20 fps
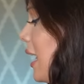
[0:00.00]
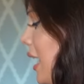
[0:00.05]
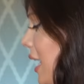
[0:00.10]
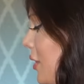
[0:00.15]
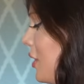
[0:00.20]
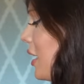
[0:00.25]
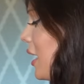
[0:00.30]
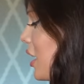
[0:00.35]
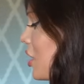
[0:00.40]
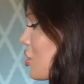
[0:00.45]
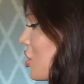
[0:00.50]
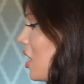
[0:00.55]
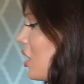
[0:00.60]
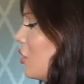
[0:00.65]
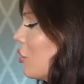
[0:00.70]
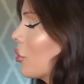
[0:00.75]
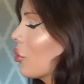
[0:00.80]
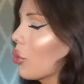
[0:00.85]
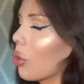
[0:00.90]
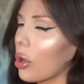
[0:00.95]
In the kitchen,
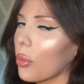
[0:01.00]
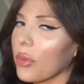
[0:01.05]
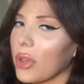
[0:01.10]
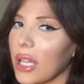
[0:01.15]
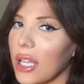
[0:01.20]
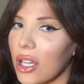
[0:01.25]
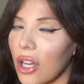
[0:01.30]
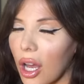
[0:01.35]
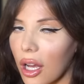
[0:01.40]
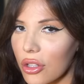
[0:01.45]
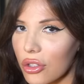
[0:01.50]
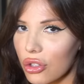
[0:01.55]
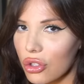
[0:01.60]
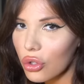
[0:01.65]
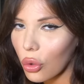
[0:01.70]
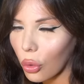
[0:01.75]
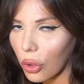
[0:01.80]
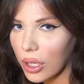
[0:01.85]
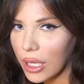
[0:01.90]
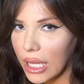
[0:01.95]
they're normally not
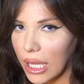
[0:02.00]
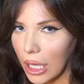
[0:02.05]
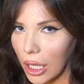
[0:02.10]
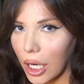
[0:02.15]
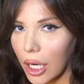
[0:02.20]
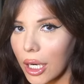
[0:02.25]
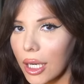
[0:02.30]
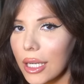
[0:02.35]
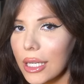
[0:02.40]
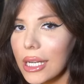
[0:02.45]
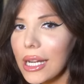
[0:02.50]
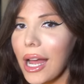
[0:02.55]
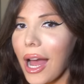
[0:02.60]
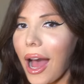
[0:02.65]
stored here.